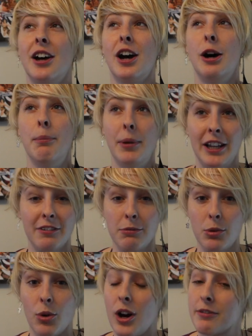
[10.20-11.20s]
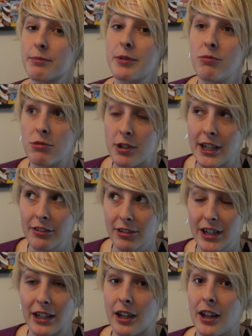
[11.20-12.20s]
Unbelievable. I've been really,
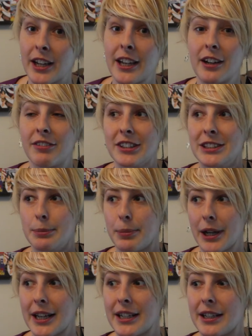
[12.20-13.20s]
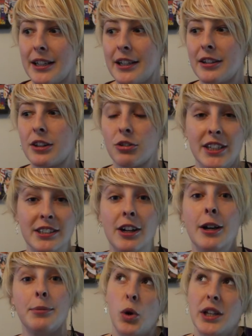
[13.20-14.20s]
really lucky. I've actually played at it three
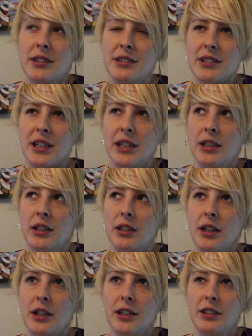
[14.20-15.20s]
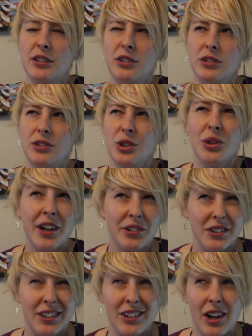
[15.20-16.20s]
times. Once in
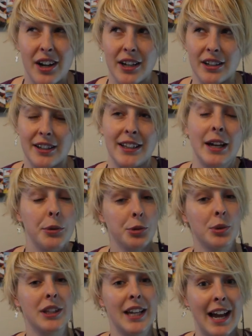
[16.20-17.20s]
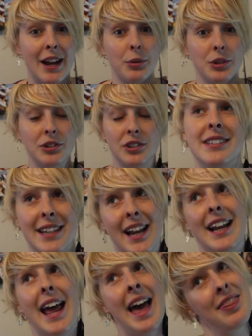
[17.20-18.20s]
2009, I think. That was with the Hours. The
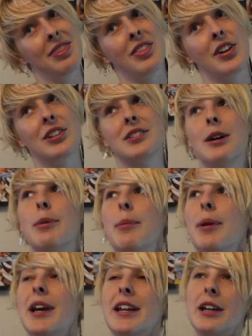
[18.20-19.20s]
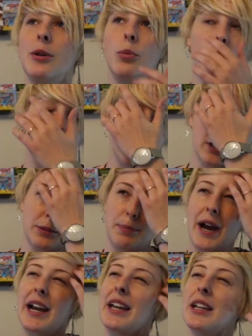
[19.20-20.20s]
second and third time I played it was
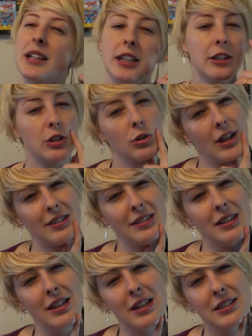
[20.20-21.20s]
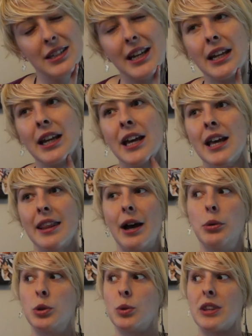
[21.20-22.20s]
back in 2013.
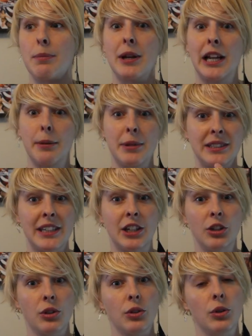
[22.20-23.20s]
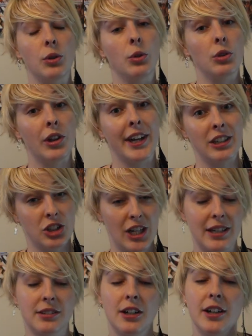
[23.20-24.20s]
That was with Amelia Mitiku, who's like a
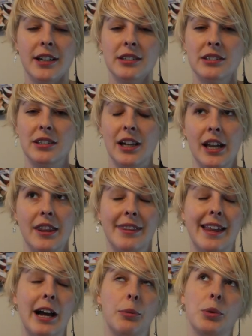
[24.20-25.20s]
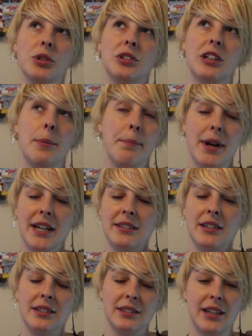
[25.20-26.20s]
jazz artist, and that was an
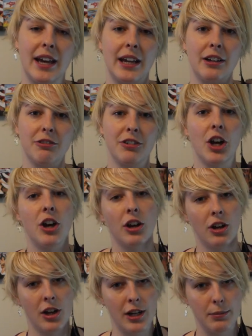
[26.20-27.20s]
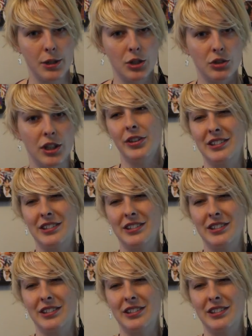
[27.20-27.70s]
amazing setting for her kind of music.